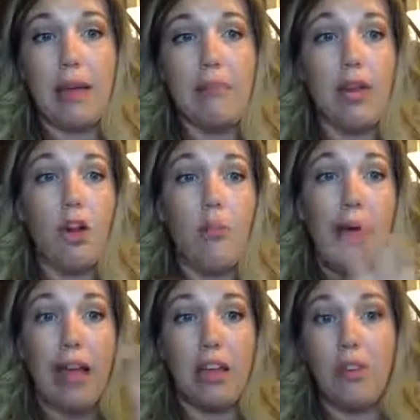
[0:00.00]
I'm going to go
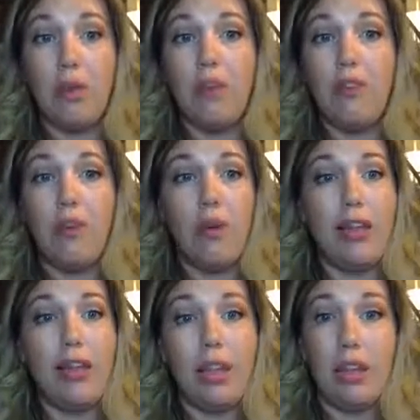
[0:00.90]
back through and give you
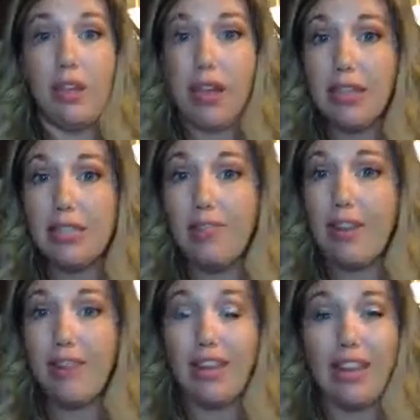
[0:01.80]
guys all the links of
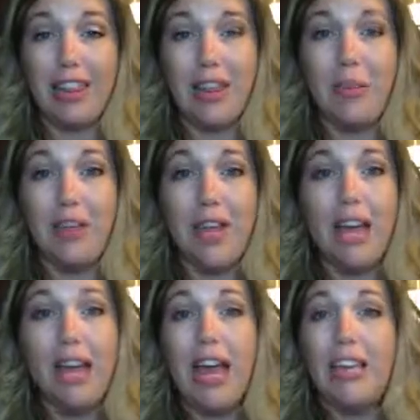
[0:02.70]
everything that you
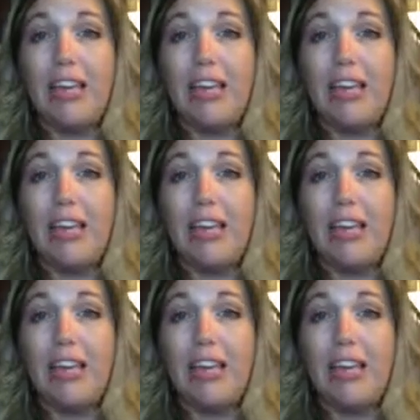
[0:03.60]
need.